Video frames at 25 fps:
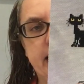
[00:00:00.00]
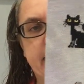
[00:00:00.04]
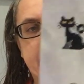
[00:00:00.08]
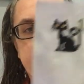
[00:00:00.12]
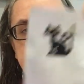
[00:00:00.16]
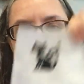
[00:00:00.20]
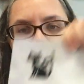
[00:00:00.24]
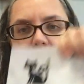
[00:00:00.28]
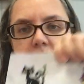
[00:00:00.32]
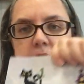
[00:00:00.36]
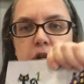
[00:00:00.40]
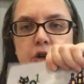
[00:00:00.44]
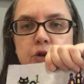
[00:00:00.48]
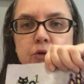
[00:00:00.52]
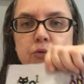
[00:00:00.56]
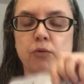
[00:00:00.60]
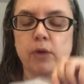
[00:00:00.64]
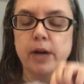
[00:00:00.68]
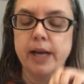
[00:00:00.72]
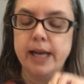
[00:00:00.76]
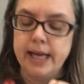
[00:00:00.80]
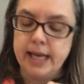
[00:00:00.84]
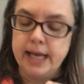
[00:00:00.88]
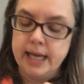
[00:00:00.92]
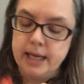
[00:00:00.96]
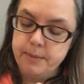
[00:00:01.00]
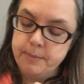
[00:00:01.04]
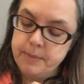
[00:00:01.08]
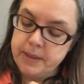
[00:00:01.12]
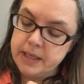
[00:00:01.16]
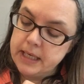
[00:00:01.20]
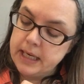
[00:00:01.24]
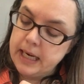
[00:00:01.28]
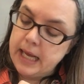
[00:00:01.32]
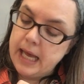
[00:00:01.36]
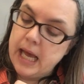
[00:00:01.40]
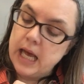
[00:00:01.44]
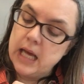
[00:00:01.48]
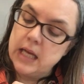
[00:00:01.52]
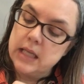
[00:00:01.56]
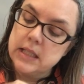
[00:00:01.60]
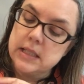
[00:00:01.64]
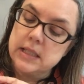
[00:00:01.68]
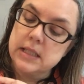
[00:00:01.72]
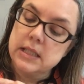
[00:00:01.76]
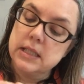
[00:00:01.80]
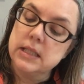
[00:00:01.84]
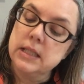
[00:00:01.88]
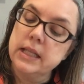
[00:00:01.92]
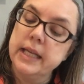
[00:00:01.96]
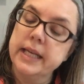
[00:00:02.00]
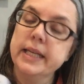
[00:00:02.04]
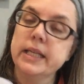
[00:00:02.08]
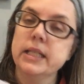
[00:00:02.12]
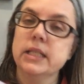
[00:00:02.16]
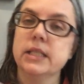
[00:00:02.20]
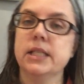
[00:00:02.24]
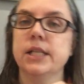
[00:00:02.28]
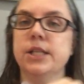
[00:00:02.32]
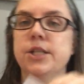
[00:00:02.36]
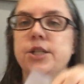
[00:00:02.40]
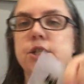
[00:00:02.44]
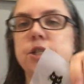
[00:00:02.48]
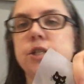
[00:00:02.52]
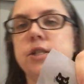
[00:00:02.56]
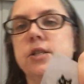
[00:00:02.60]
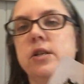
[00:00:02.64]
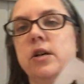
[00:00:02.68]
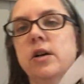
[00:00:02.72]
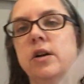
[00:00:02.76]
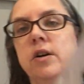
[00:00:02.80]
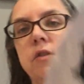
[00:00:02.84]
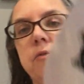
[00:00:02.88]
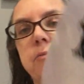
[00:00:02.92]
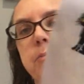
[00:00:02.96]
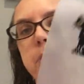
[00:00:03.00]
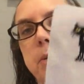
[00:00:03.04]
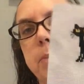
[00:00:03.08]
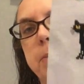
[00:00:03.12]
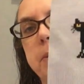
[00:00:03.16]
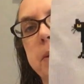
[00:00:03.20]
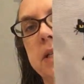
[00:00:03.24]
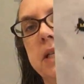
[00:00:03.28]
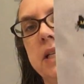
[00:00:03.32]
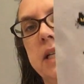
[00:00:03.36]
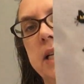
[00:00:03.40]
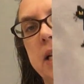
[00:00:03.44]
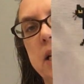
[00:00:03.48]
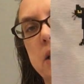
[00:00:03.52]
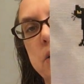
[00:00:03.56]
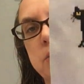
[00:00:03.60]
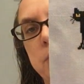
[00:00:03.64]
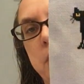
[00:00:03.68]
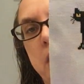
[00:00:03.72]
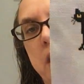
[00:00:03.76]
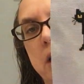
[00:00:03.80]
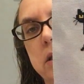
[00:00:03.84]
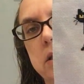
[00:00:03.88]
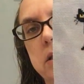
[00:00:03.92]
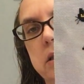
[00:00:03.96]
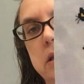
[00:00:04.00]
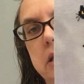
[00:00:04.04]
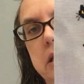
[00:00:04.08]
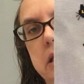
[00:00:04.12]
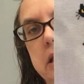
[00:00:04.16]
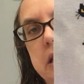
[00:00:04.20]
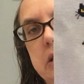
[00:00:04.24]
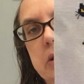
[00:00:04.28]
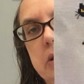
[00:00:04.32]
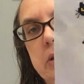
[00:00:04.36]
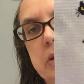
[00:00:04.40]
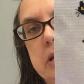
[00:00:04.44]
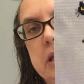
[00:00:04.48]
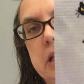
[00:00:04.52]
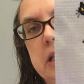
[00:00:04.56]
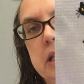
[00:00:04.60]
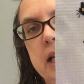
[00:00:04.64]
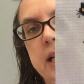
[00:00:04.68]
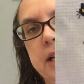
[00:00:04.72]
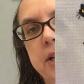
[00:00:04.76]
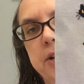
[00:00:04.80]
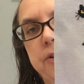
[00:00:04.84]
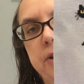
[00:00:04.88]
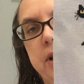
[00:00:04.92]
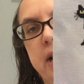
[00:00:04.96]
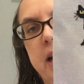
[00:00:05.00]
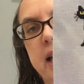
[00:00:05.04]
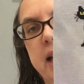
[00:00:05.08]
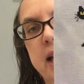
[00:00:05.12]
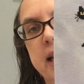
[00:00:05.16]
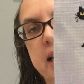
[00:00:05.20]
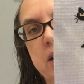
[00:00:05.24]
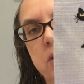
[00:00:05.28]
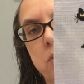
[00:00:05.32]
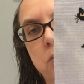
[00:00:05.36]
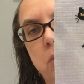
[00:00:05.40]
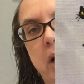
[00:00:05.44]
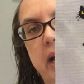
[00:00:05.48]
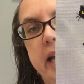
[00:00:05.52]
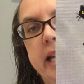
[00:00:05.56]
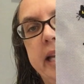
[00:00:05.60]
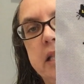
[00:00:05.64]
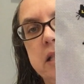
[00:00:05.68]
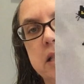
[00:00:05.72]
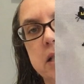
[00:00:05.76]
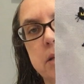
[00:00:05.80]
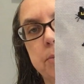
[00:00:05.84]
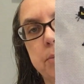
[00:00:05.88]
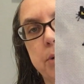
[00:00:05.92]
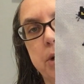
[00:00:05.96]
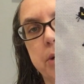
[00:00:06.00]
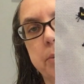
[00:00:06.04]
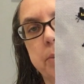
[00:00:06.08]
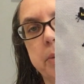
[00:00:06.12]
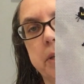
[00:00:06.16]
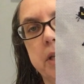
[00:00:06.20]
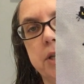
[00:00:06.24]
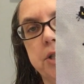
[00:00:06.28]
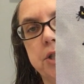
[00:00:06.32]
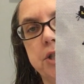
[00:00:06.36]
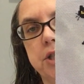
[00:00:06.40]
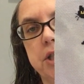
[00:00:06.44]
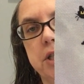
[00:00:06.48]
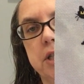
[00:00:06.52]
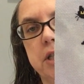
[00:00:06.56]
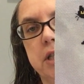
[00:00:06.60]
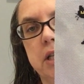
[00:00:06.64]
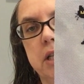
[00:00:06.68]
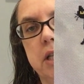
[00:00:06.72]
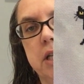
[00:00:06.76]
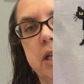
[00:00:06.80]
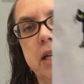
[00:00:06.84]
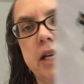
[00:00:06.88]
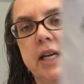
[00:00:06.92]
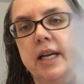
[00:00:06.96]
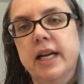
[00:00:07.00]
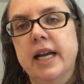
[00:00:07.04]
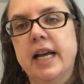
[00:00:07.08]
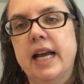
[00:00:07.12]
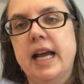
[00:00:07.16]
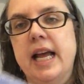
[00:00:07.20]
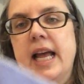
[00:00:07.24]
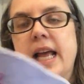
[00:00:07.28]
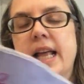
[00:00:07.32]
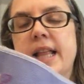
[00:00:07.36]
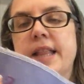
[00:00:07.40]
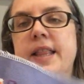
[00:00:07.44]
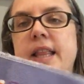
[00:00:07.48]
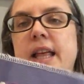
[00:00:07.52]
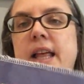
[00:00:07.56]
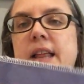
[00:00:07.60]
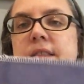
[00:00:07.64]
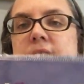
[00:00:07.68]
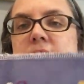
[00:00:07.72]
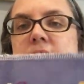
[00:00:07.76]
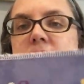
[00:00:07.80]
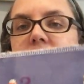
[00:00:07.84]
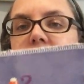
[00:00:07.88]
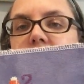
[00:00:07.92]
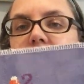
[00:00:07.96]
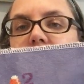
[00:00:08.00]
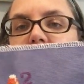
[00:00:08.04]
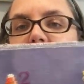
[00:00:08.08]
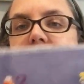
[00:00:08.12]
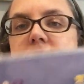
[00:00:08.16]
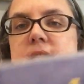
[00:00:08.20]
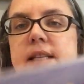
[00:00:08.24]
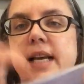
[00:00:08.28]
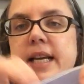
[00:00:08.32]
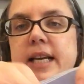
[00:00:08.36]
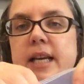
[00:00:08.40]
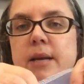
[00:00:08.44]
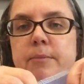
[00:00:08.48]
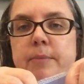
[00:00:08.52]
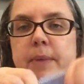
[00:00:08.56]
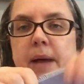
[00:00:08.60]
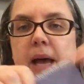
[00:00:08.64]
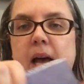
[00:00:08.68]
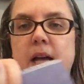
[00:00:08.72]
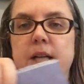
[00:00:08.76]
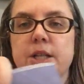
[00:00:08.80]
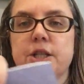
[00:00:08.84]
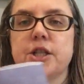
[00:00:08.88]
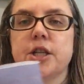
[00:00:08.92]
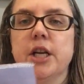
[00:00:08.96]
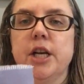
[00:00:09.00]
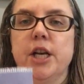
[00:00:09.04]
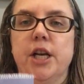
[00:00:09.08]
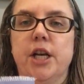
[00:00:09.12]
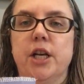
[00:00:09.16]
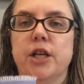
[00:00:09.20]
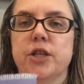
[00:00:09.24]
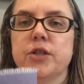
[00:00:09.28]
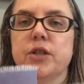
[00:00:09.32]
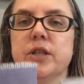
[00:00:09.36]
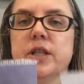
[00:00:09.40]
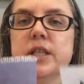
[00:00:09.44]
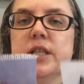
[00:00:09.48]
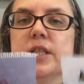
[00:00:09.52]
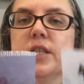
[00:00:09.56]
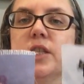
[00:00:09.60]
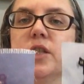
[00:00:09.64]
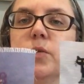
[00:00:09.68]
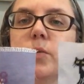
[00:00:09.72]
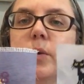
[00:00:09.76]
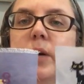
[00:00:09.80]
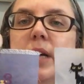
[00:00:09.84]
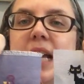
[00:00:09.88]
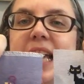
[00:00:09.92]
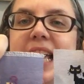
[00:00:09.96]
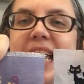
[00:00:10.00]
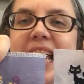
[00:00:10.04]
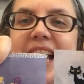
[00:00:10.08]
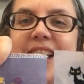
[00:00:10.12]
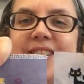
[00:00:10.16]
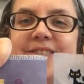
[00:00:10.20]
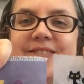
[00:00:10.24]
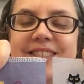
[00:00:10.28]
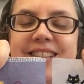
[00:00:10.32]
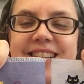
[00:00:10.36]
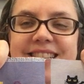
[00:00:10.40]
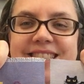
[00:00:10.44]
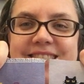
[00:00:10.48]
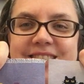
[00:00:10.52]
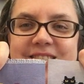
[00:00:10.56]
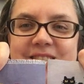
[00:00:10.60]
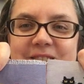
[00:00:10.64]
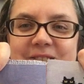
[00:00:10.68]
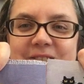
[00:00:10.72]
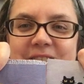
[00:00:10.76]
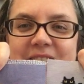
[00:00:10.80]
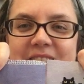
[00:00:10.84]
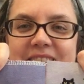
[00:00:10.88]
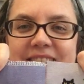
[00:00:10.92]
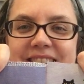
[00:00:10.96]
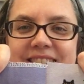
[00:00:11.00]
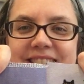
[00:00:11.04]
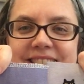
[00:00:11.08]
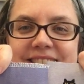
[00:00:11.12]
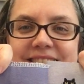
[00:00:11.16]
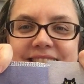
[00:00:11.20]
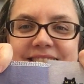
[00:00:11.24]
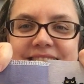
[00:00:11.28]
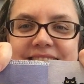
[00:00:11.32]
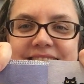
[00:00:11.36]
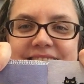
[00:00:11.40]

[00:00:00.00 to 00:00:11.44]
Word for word: It's gray, but it has slight tinges of purple in it as well. So it's a light gray and white and some purplish. And then this is the second batch. So this is what I have done so far.